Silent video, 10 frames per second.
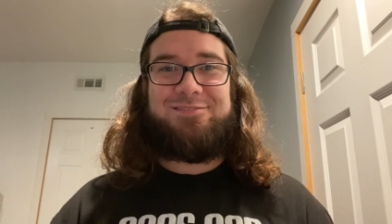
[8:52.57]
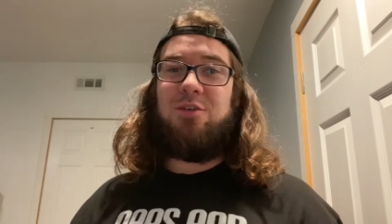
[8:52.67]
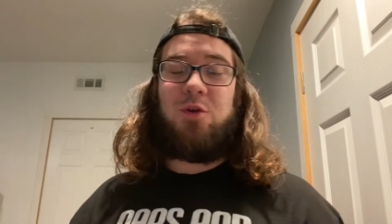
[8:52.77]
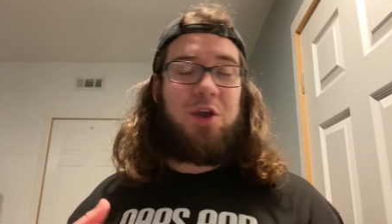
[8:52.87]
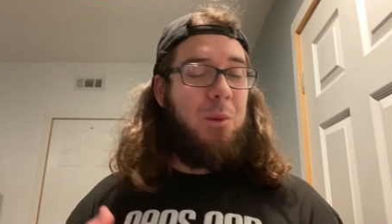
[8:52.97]

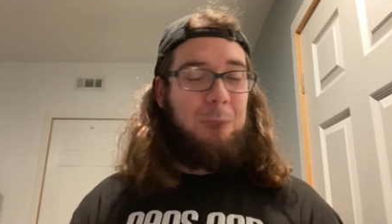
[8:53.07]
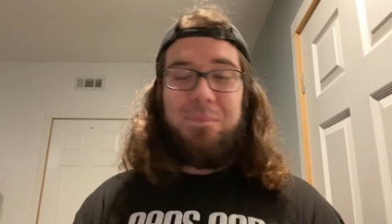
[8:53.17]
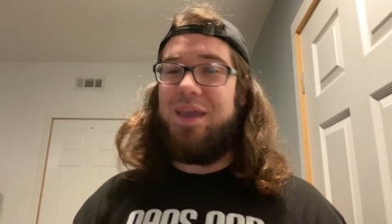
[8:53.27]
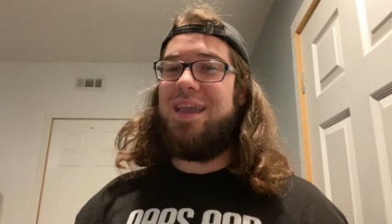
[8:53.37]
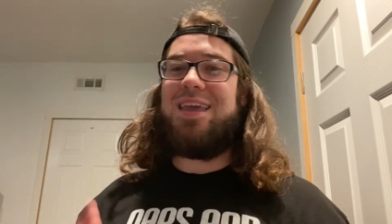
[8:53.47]
We're going
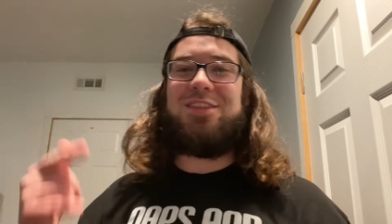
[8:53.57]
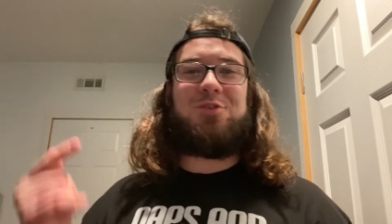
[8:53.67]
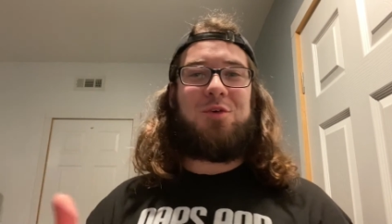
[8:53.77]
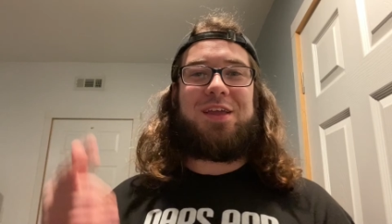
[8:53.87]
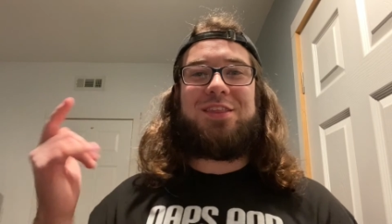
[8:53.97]
big in
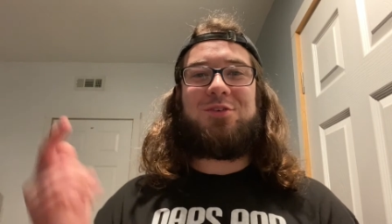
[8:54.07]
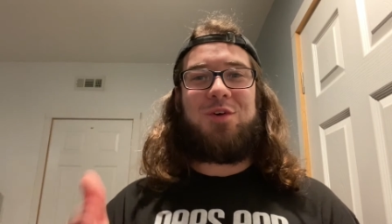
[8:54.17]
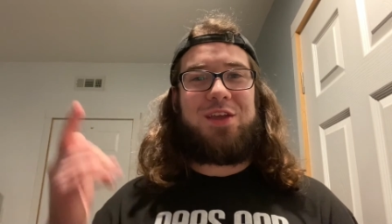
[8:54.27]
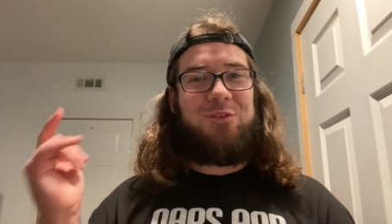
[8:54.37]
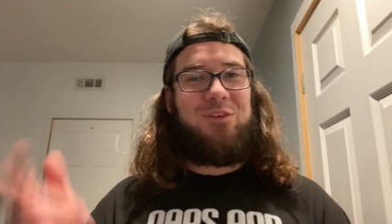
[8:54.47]

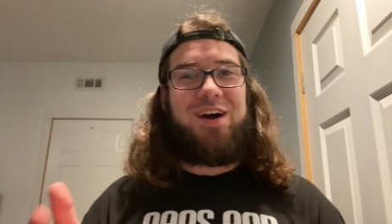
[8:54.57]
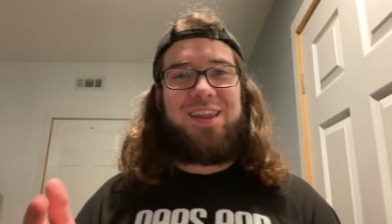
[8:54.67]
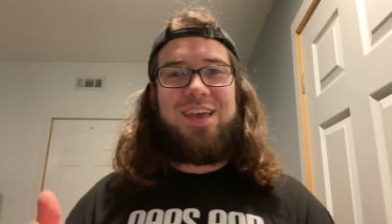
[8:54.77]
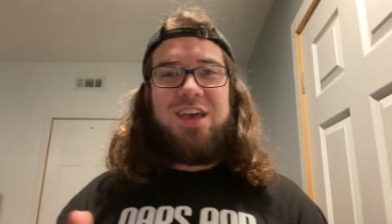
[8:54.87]
2021.